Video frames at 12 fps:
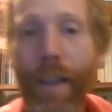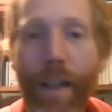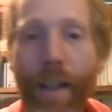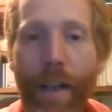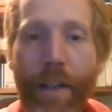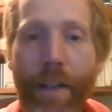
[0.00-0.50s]

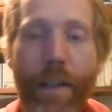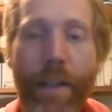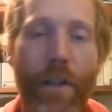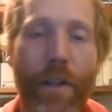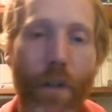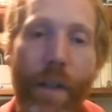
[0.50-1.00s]
And you
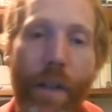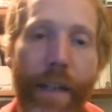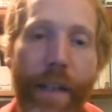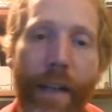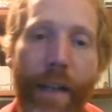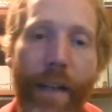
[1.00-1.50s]
shouldn't
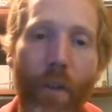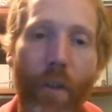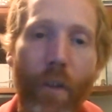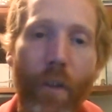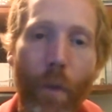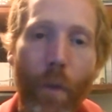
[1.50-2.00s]
eat nettles
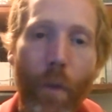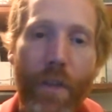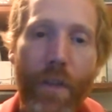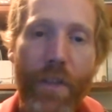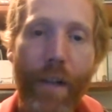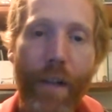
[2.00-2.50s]
once they
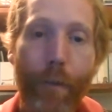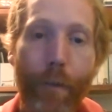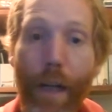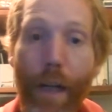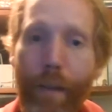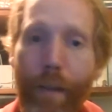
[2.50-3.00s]
start
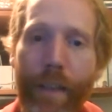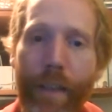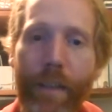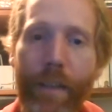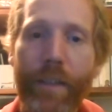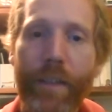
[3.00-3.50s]
flowering,
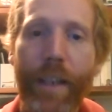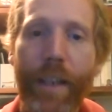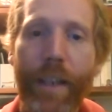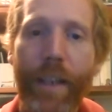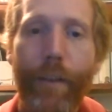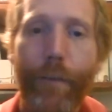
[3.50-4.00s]
because they
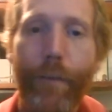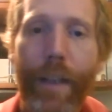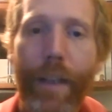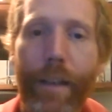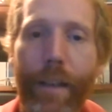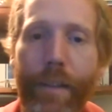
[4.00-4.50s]

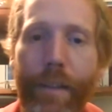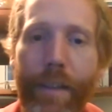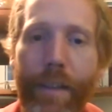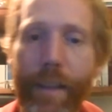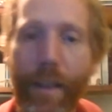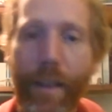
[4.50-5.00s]
have
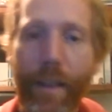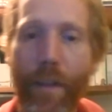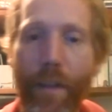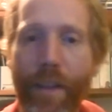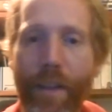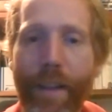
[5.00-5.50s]
cytoliths in
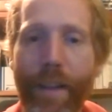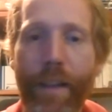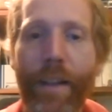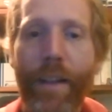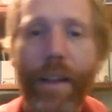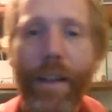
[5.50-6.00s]

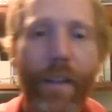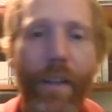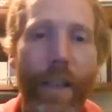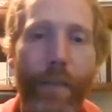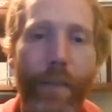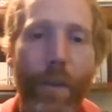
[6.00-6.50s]
the
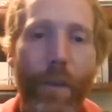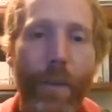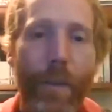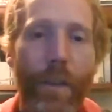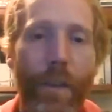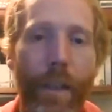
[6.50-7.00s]
leaves,
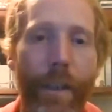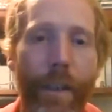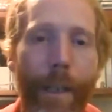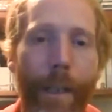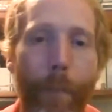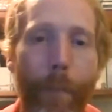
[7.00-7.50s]
obviously,
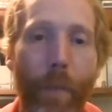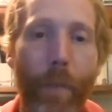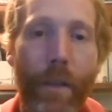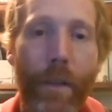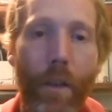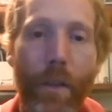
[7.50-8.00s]
and can
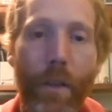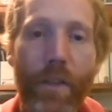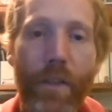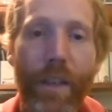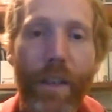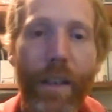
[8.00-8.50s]
cause
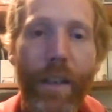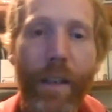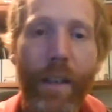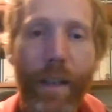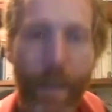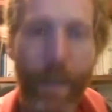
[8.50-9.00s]

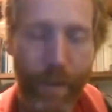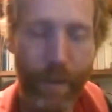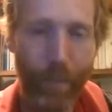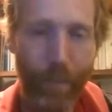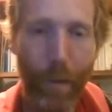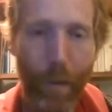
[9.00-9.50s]

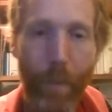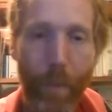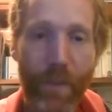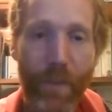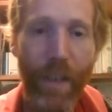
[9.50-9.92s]
problems.